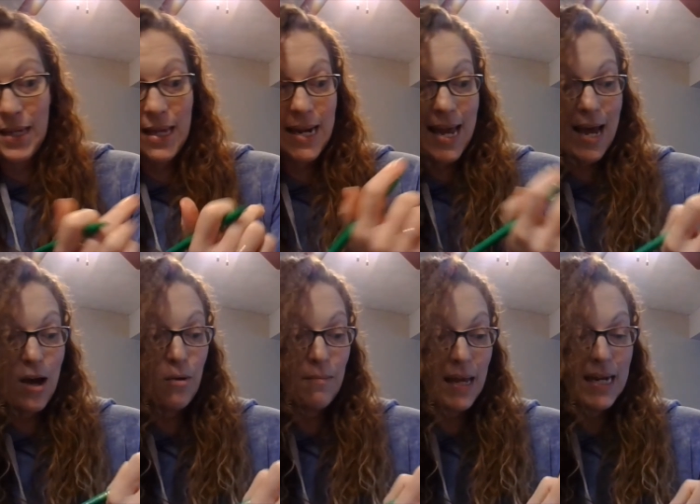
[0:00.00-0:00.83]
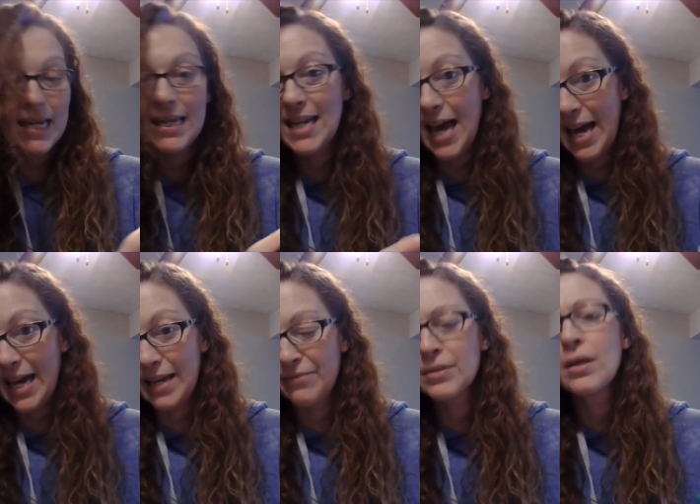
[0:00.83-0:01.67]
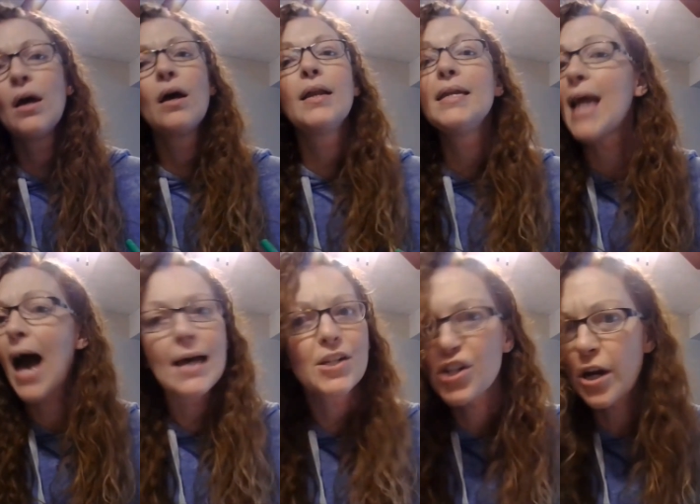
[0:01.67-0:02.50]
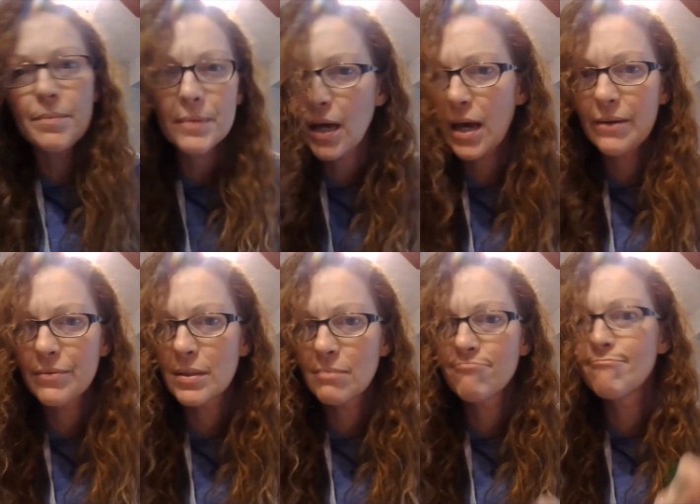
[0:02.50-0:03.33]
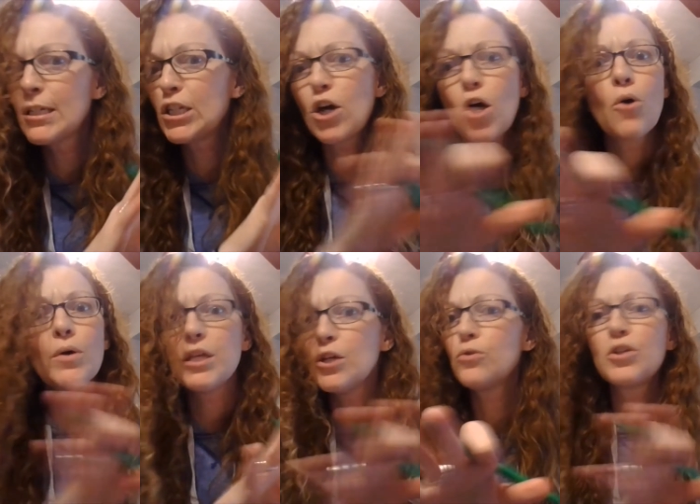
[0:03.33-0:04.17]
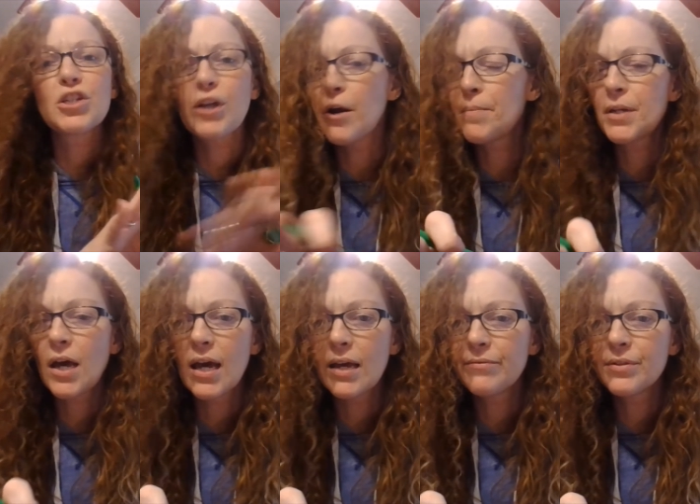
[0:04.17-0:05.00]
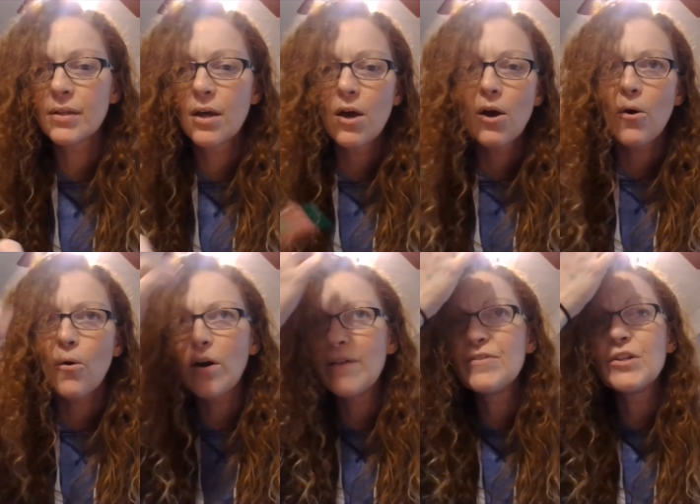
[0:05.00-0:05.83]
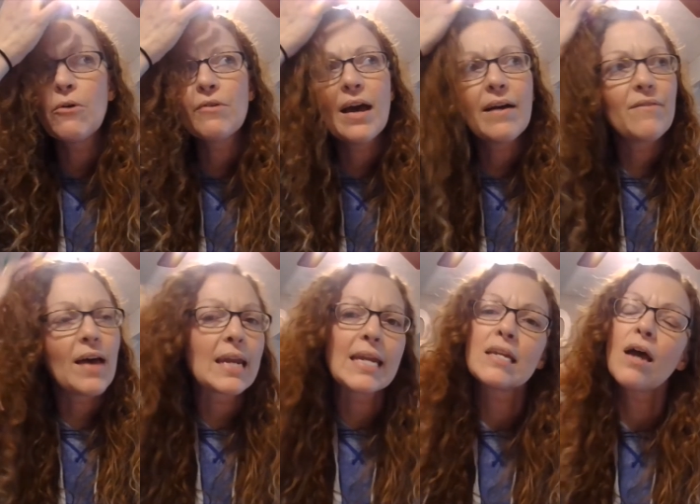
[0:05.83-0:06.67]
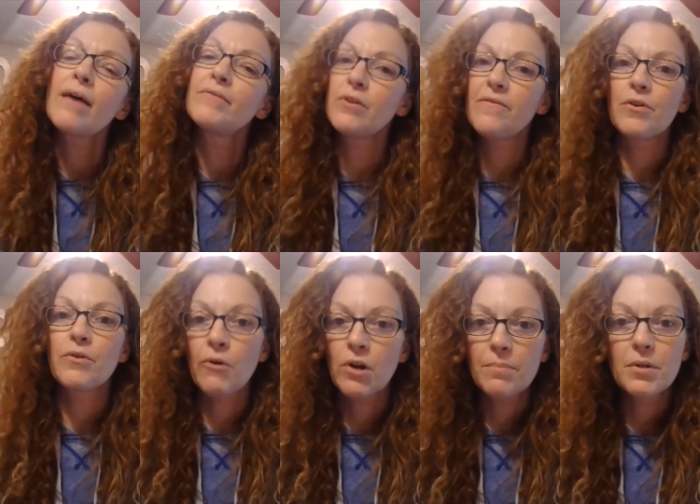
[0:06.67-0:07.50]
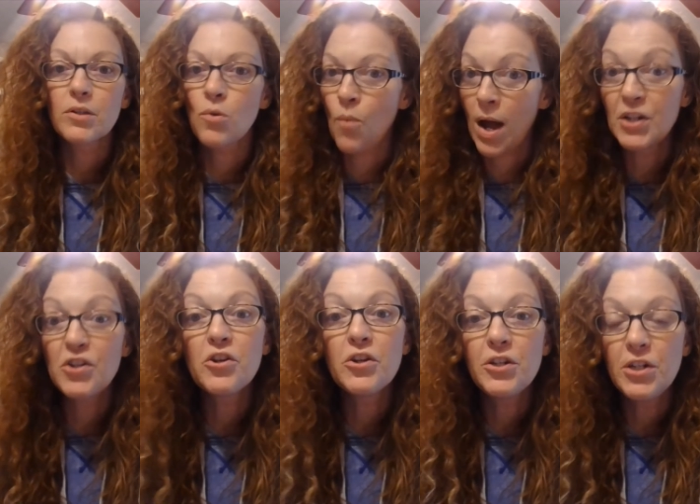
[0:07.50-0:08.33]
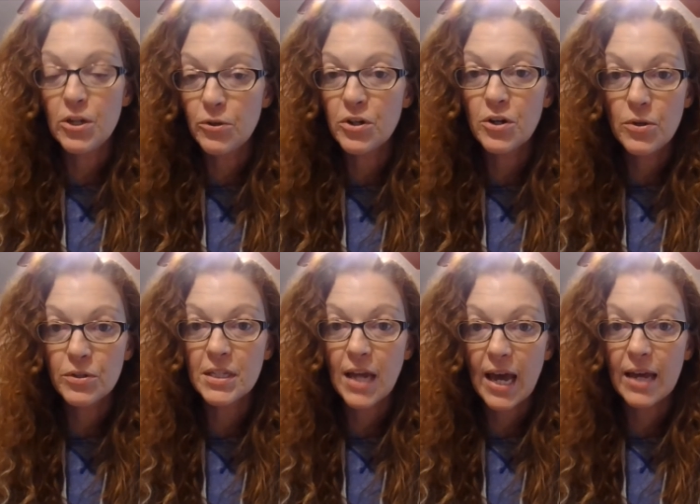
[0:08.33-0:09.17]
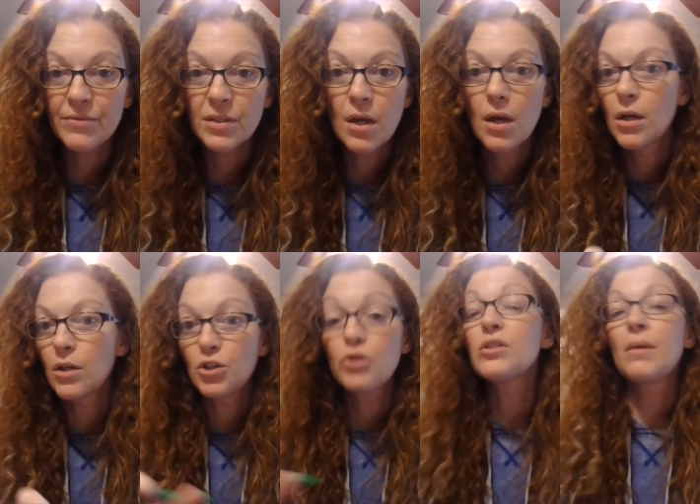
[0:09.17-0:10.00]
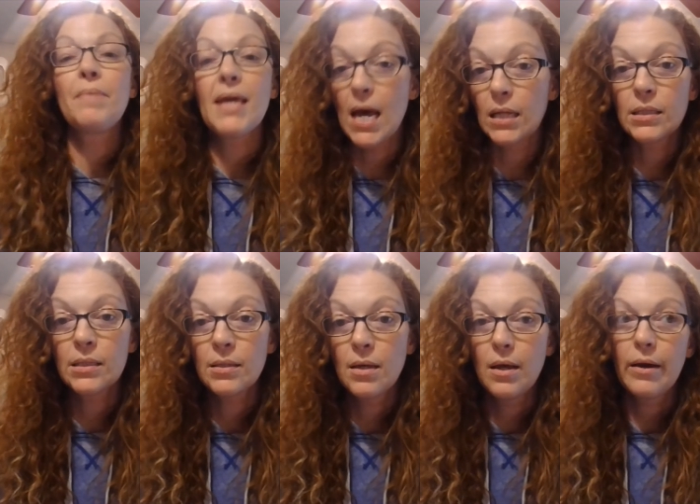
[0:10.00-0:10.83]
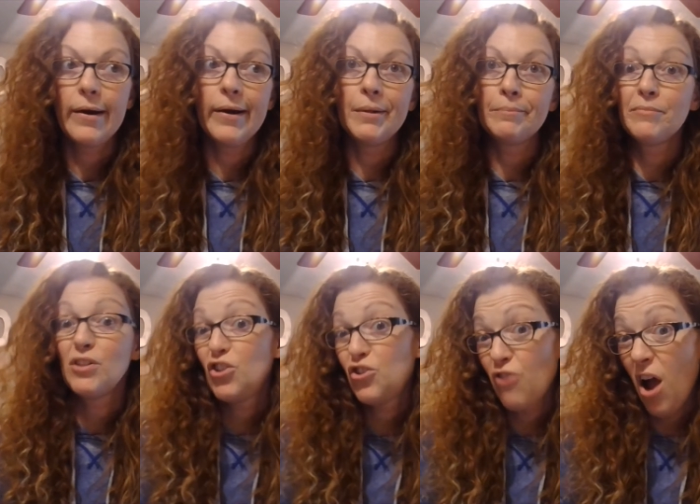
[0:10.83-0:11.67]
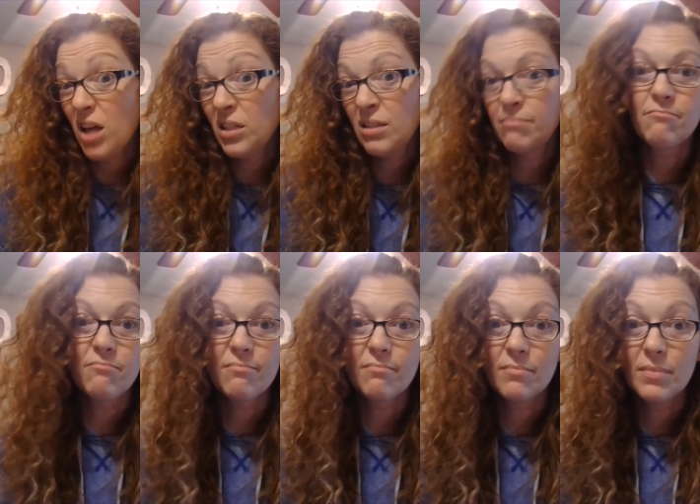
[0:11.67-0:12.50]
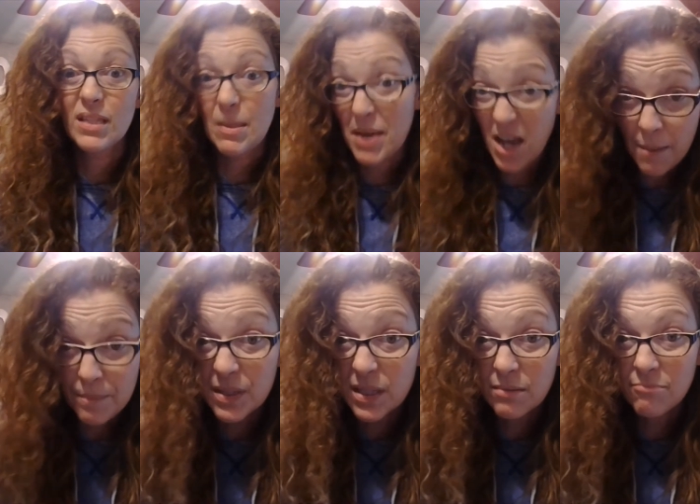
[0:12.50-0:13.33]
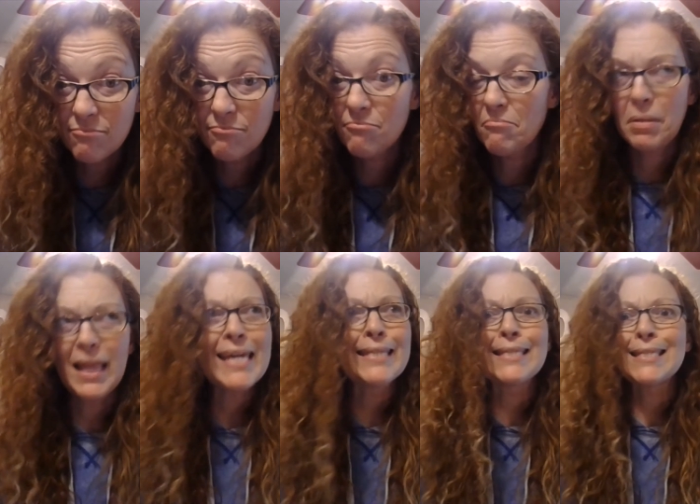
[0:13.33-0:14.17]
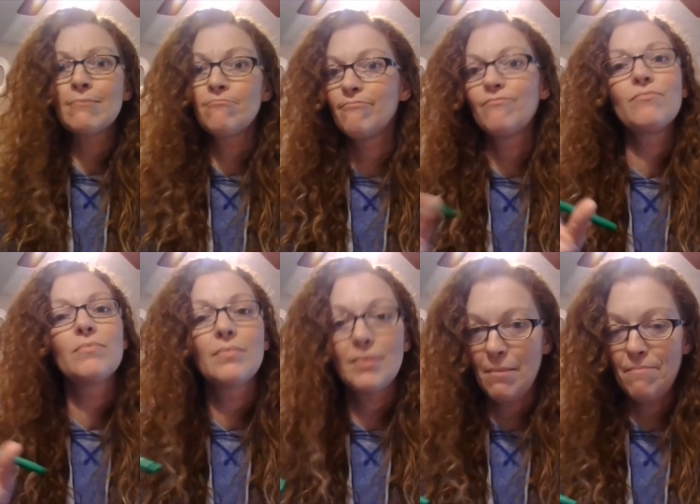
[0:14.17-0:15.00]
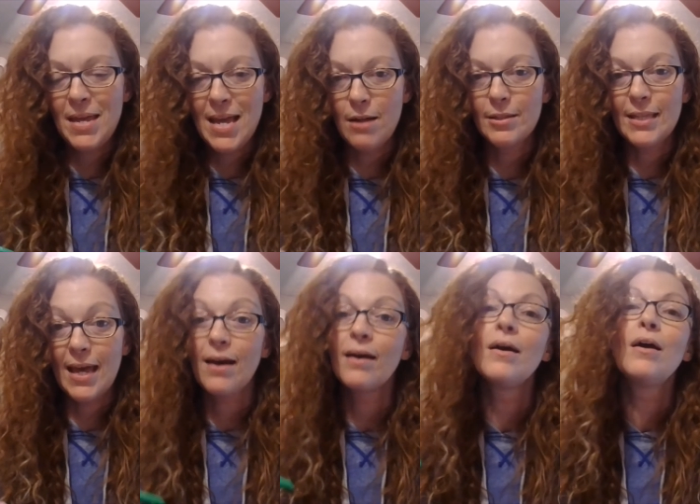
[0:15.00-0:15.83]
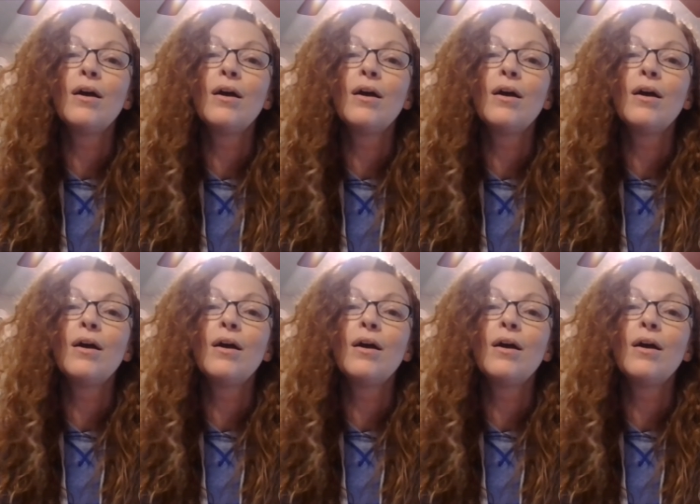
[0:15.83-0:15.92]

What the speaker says: And how many knives. Not sharp knives. Don't use sharp knives. Or if you don't have any knives, or if a grown-up doesn't want you to use knives, choose something else. Straws, sippy cups, plates, something else that